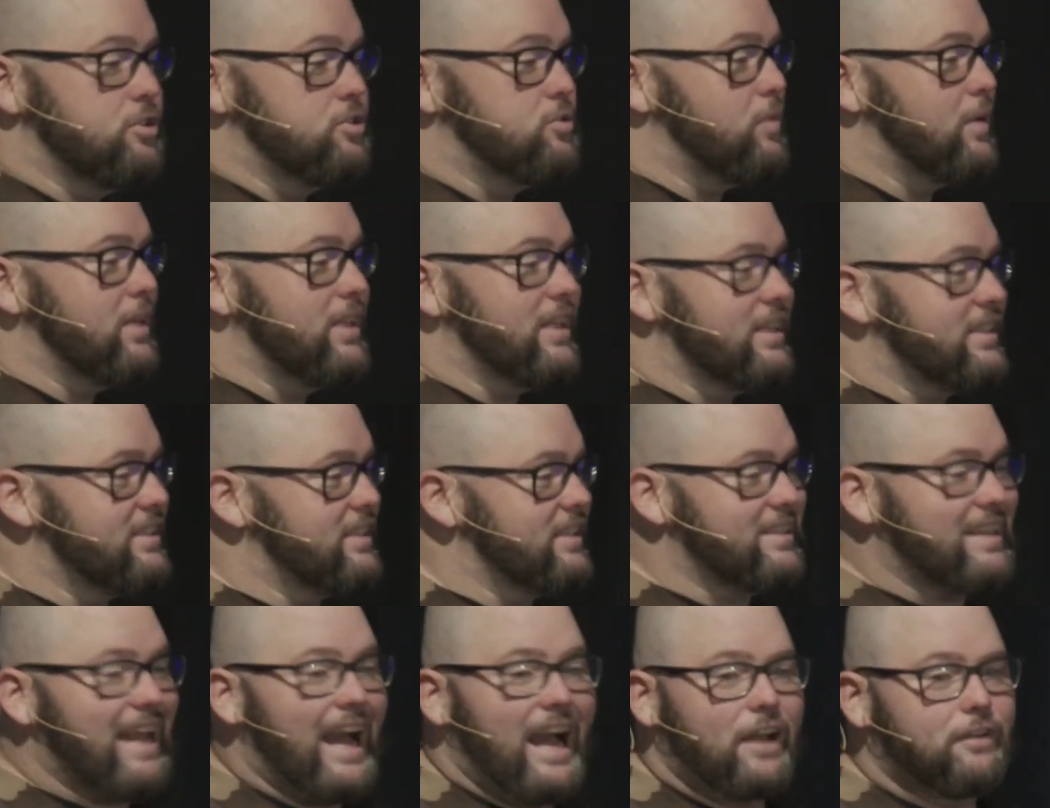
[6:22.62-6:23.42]
willing to
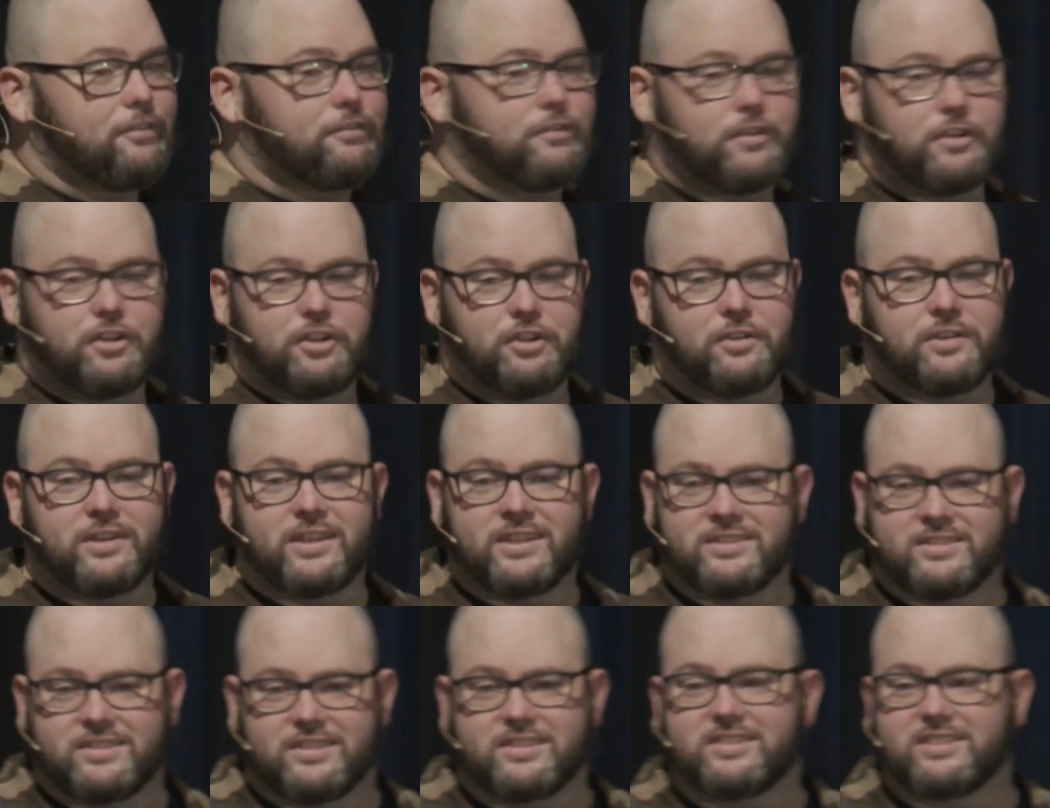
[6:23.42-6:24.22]
die for you can
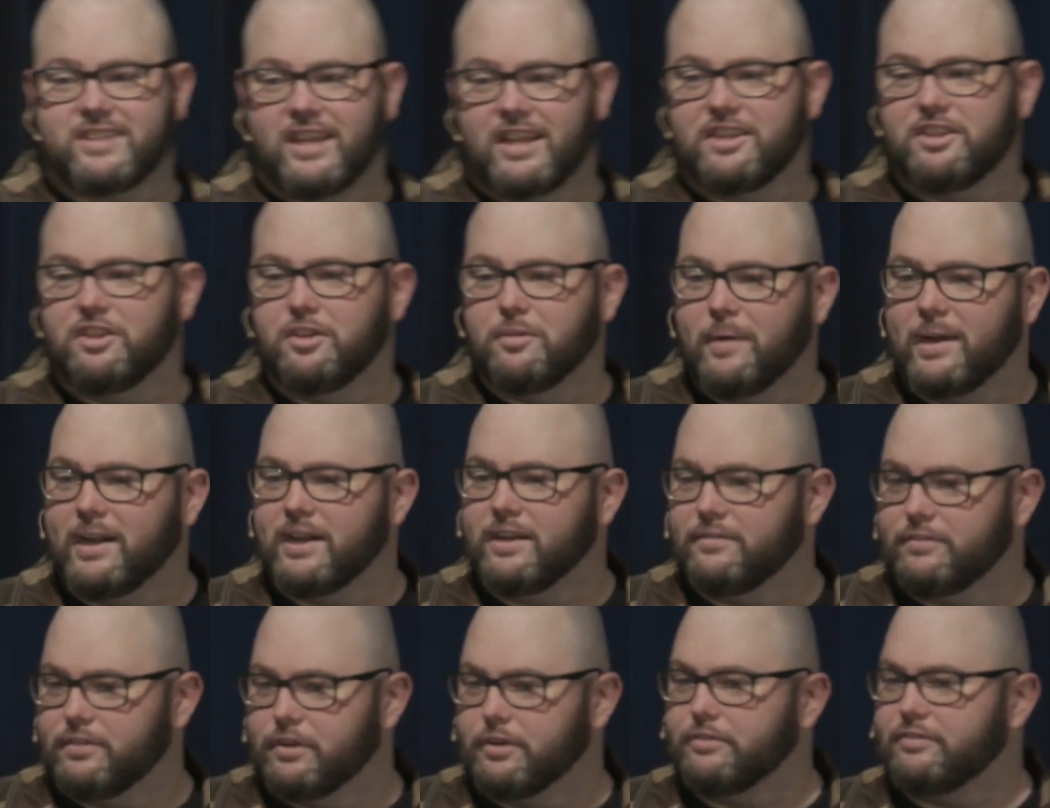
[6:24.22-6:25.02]
sustain the weight
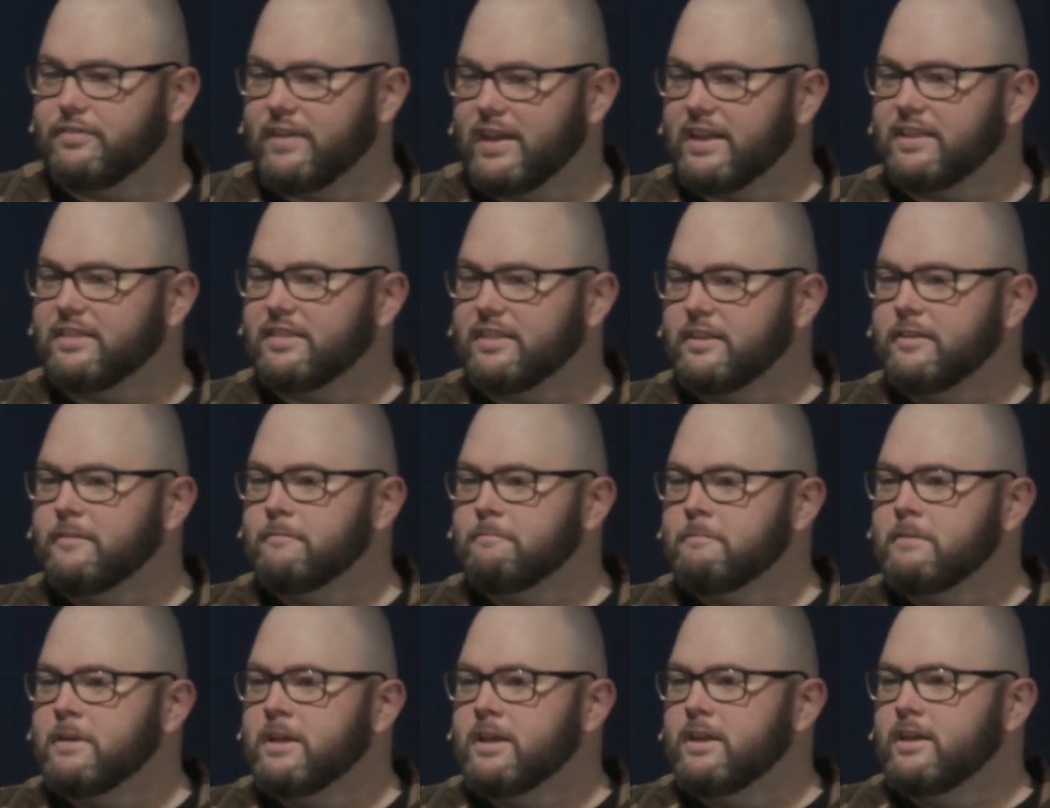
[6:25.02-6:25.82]
of your faith.
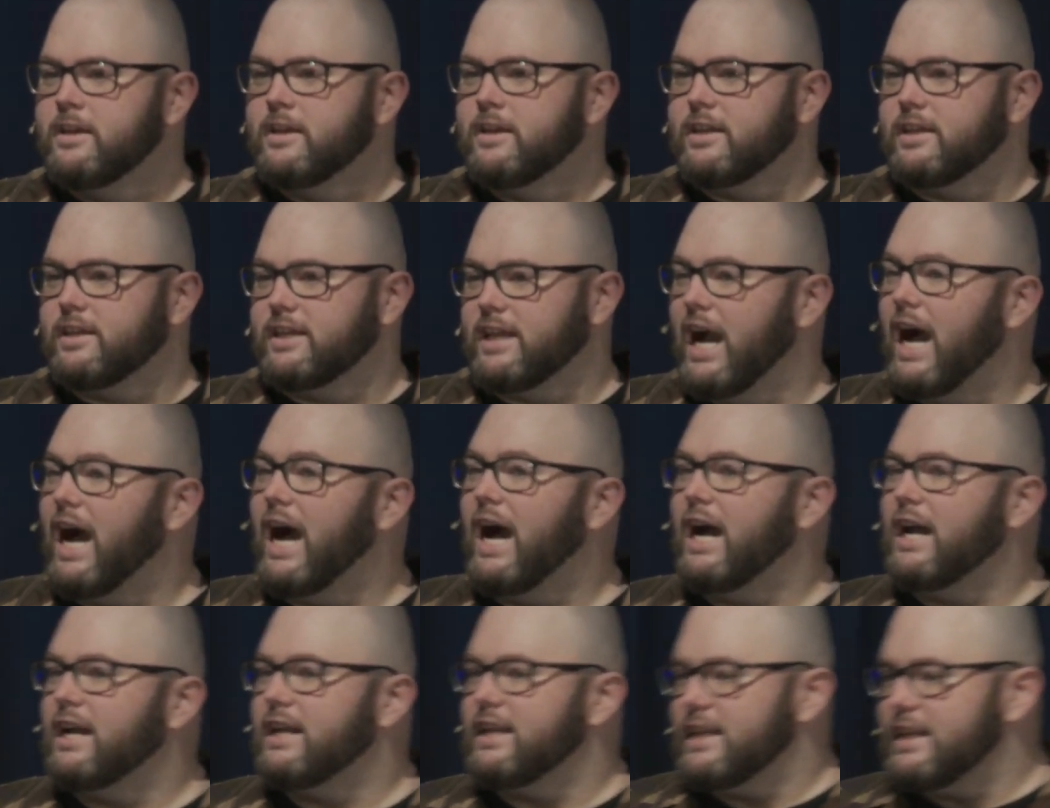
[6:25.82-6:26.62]

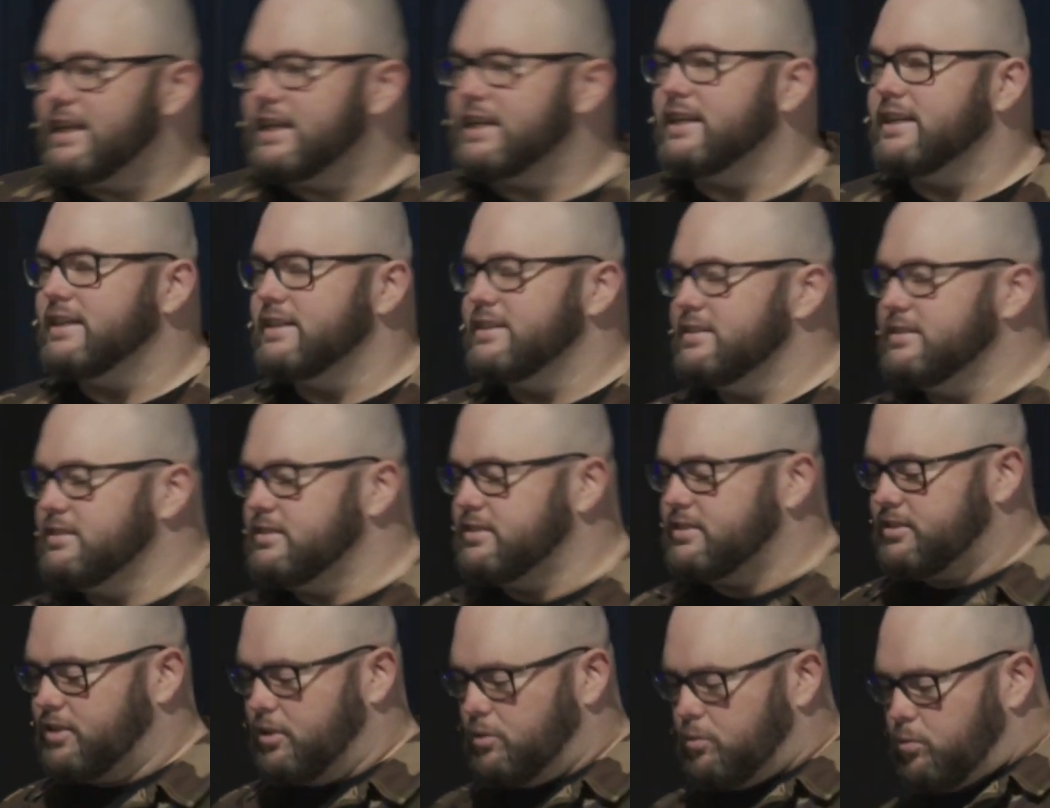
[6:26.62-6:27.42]
God is
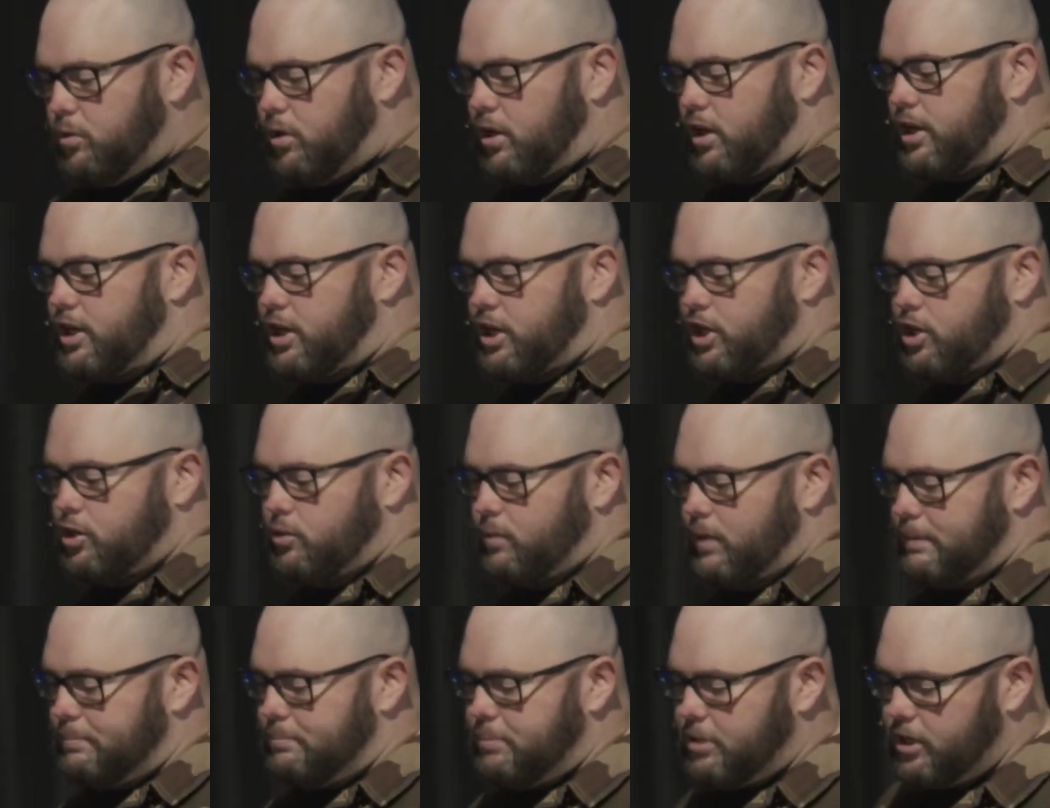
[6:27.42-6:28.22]
the one who
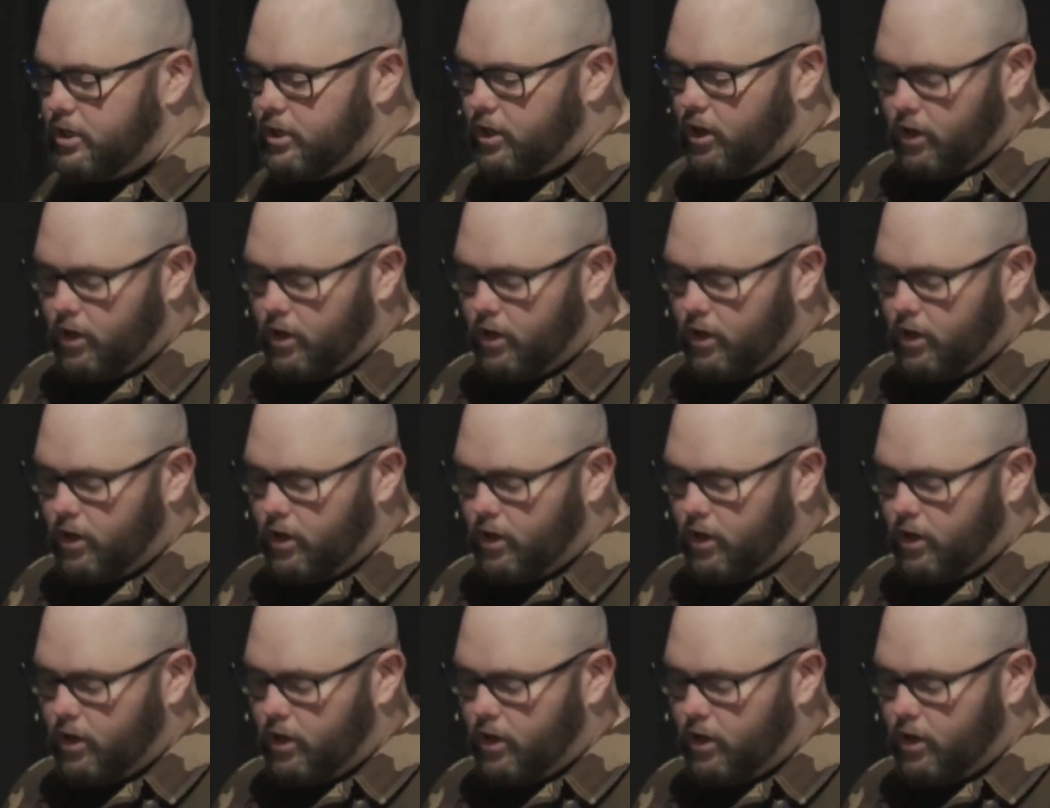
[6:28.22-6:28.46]
we put our